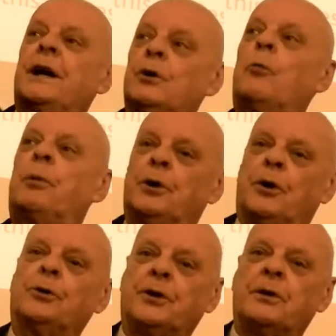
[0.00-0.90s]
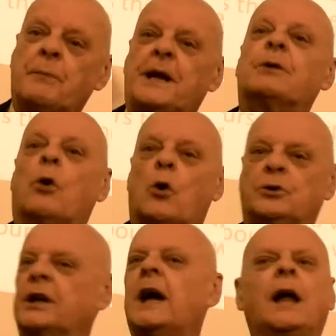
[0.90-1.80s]
then open onto the main
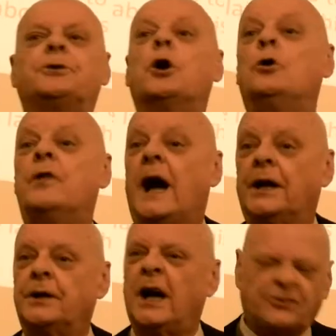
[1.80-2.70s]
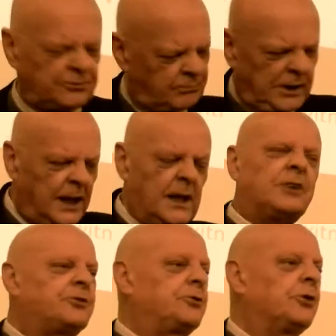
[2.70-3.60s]
road. You can't do that.
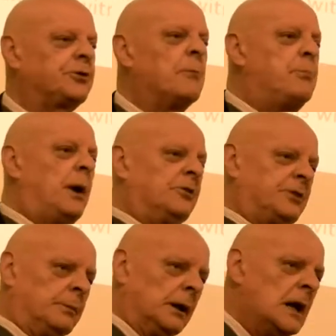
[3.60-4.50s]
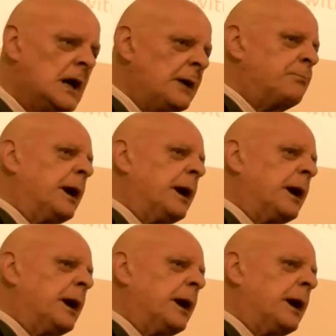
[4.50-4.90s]
That's just impossible. It